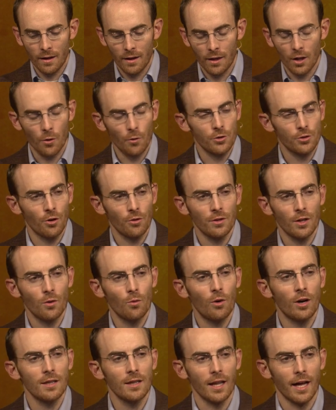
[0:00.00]
There was only
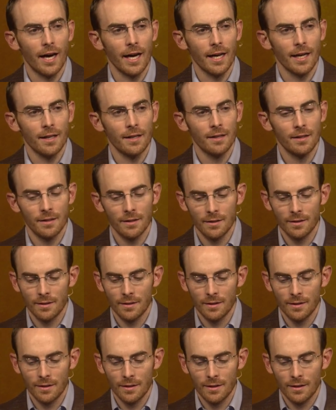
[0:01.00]
one lion,
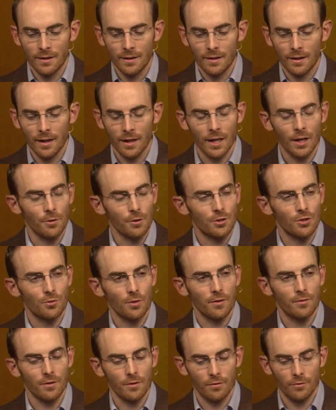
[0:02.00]
and he was
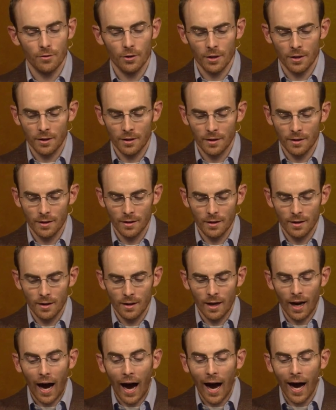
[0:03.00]
swift of foot.
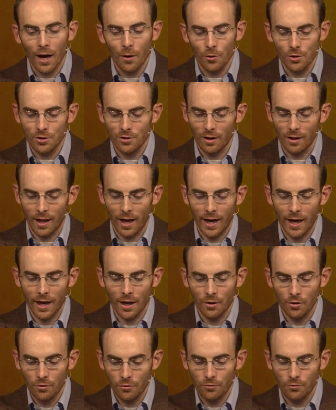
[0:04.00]
I was the lion who